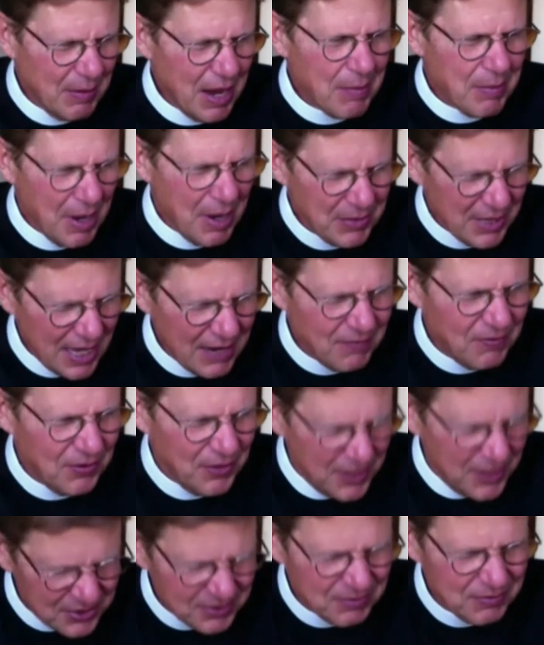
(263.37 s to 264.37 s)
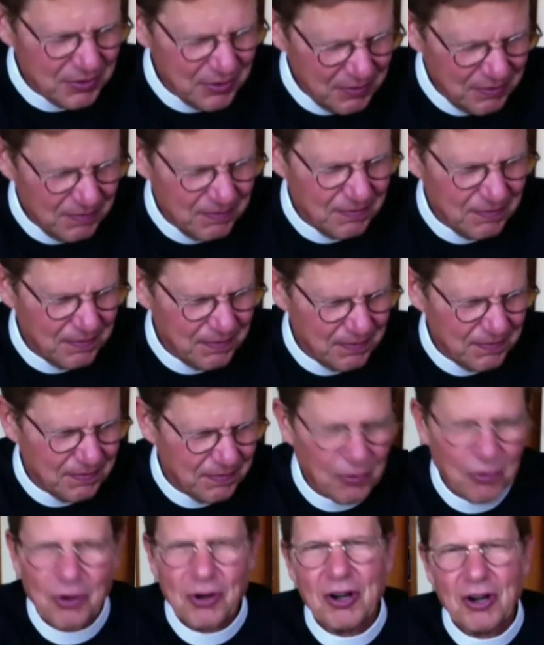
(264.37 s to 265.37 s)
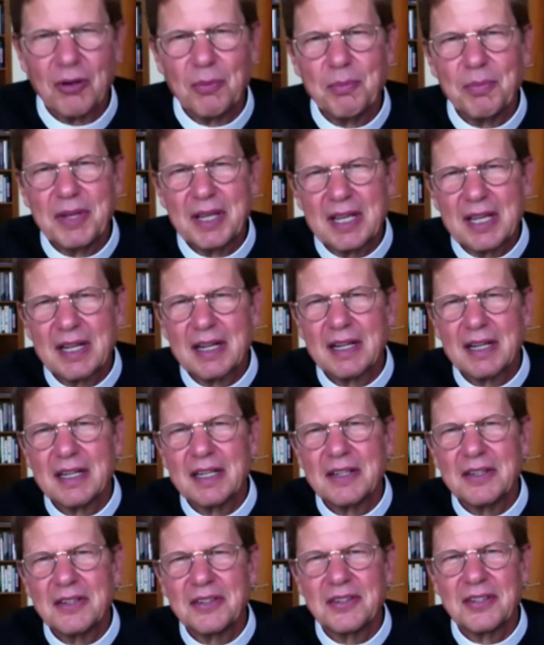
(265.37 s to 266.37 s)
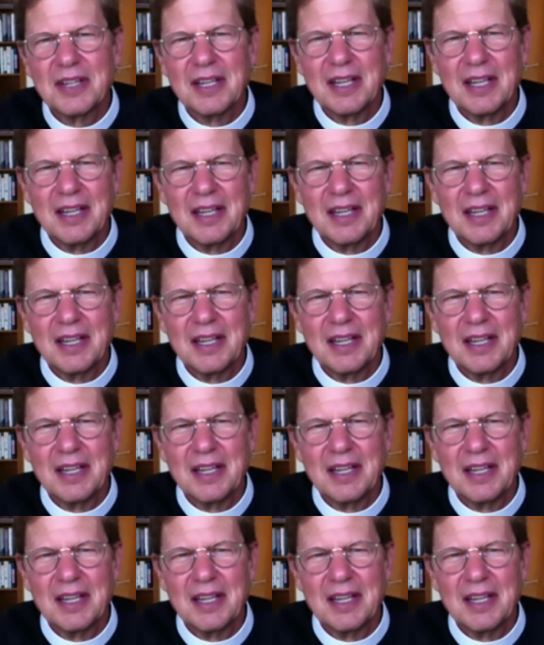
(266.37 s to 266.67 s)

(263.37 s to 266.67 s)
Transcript: glad for this forum because,